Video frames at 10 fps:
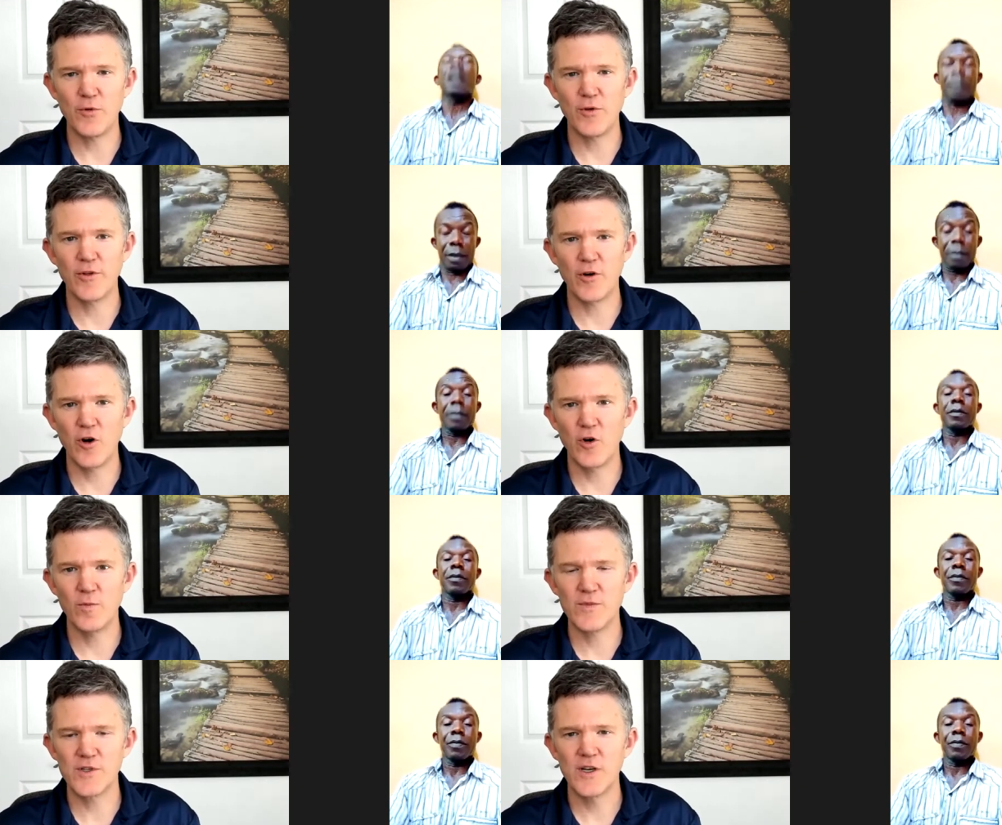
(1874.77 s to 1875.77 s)
Speaker 1: people in their
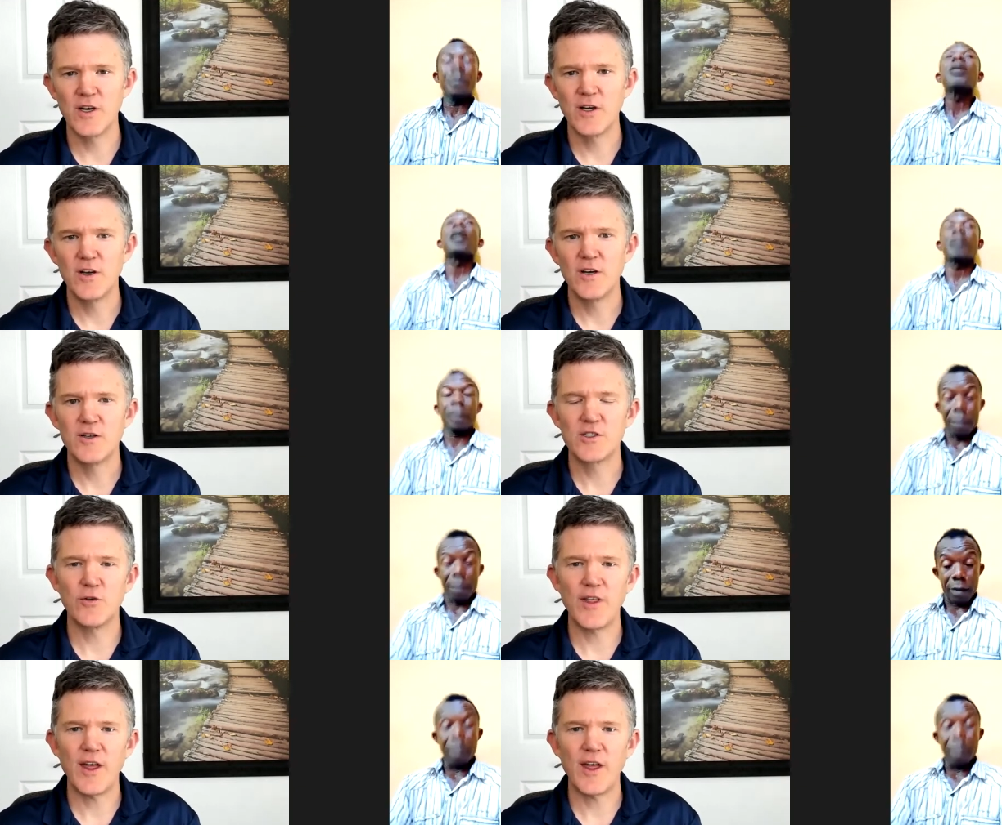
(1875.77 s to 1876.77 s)
homes yeah. so
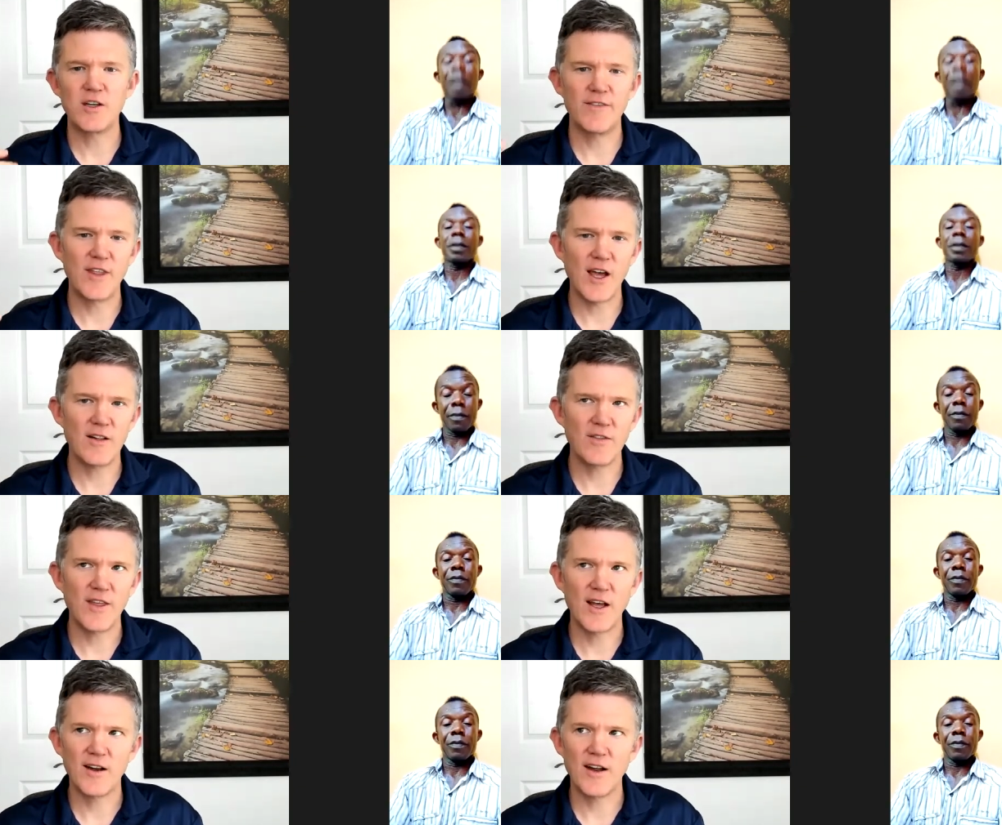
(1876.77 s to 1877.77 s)
yes. that that
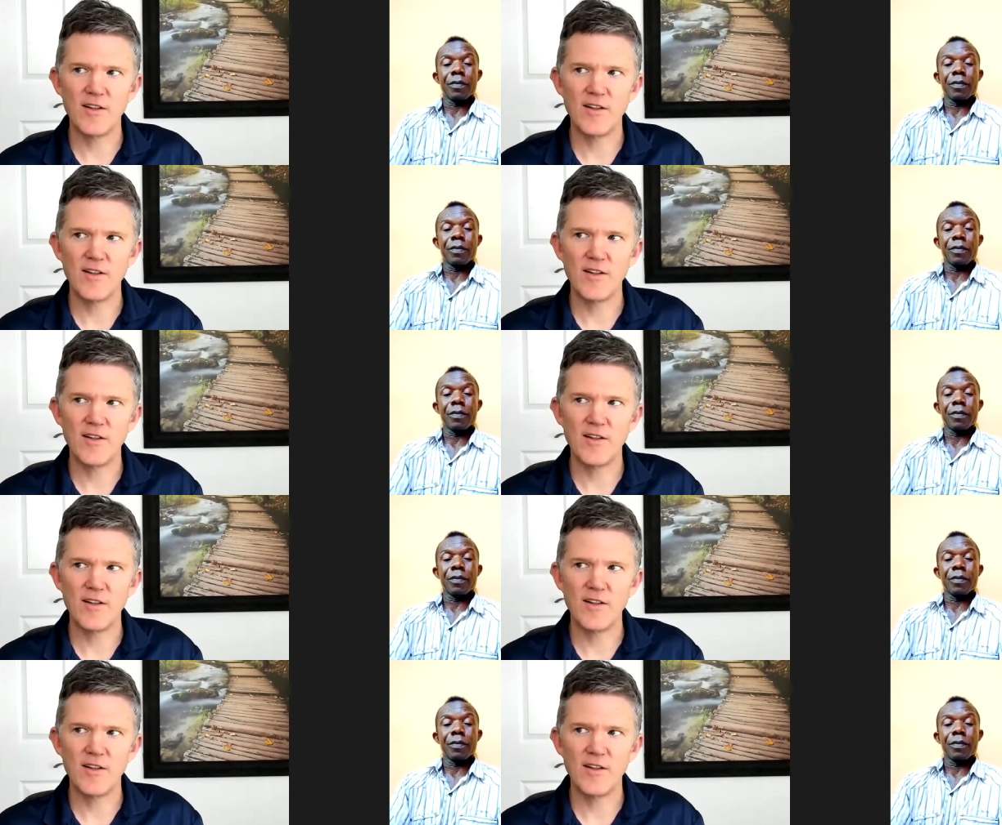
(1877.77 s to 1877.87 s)
that